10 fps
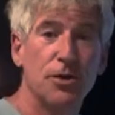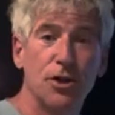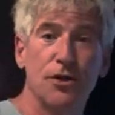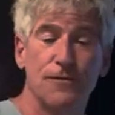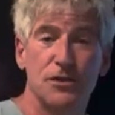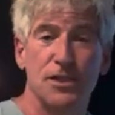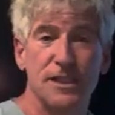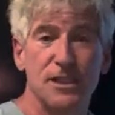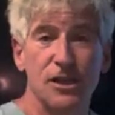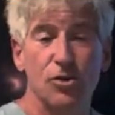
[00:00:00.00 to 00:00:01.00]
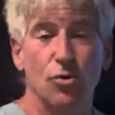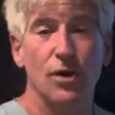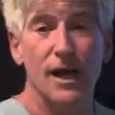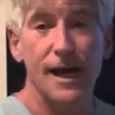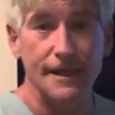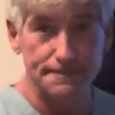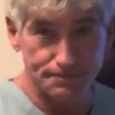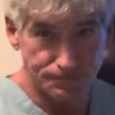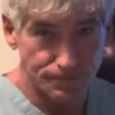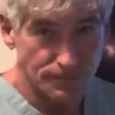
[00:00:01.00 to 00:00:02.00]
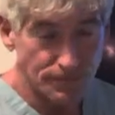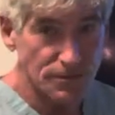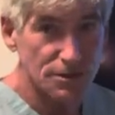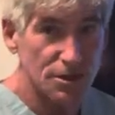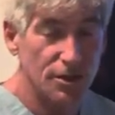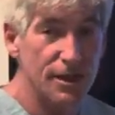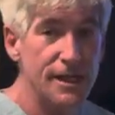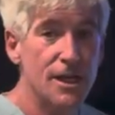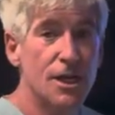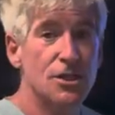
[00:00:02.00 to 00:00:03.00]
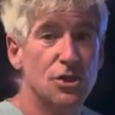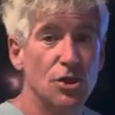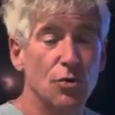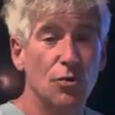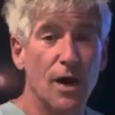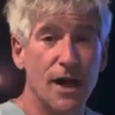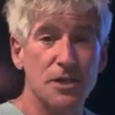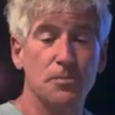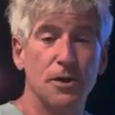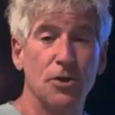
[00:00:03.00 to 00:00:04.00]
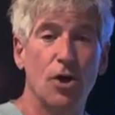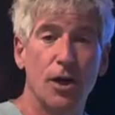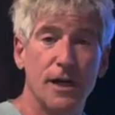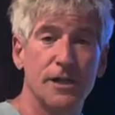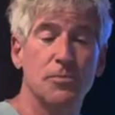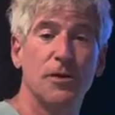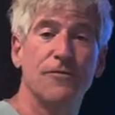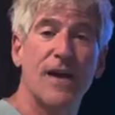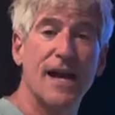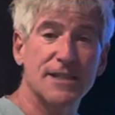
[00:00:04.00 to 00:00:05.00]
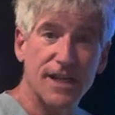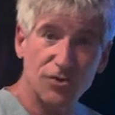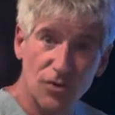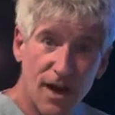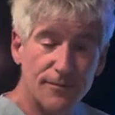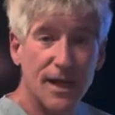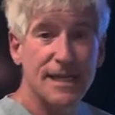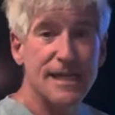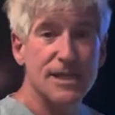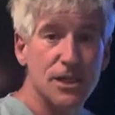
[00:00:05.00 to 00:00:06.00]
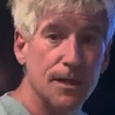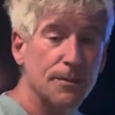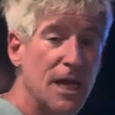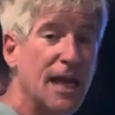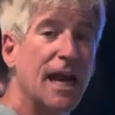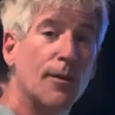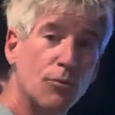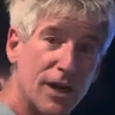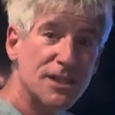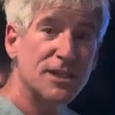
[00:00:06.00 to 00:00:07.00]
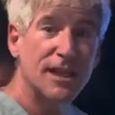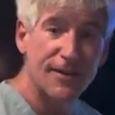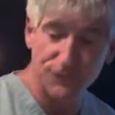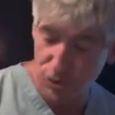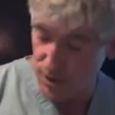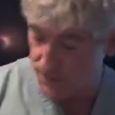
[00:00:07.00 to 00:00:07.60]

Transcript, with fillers: good for a 60 year old guy. All right. So I sprint hard, I sprint fast, I drive my knees up, and I'm raising that foot up